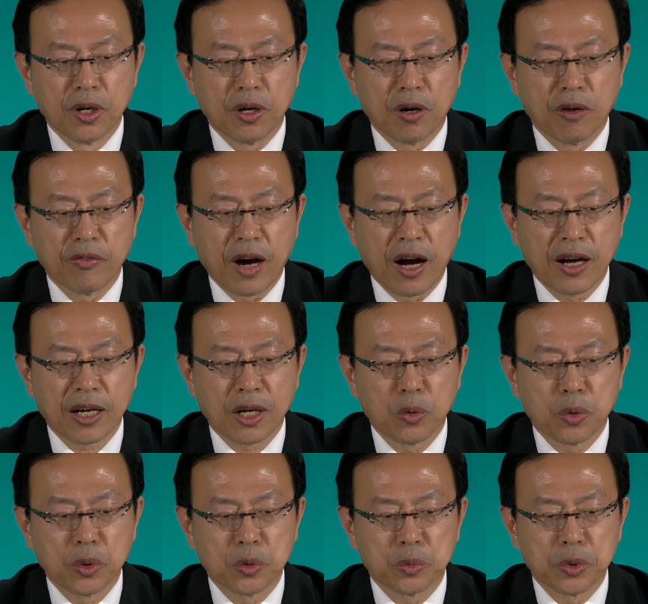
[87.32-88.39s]
of
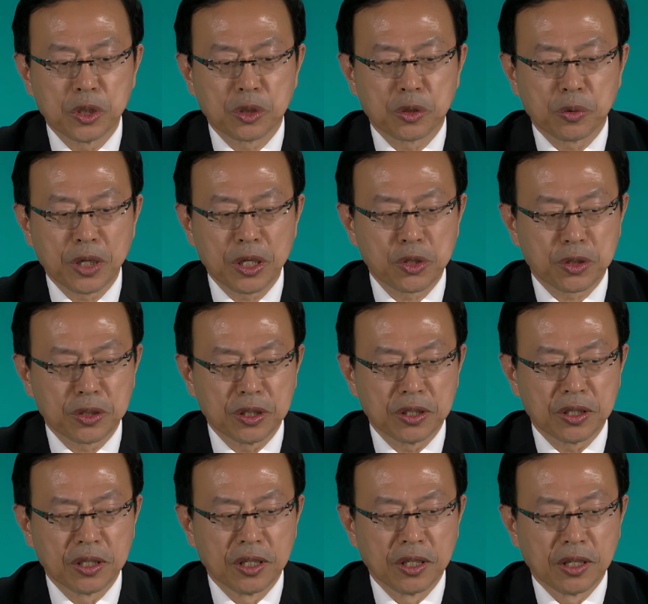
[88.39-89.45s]
agarwood restoration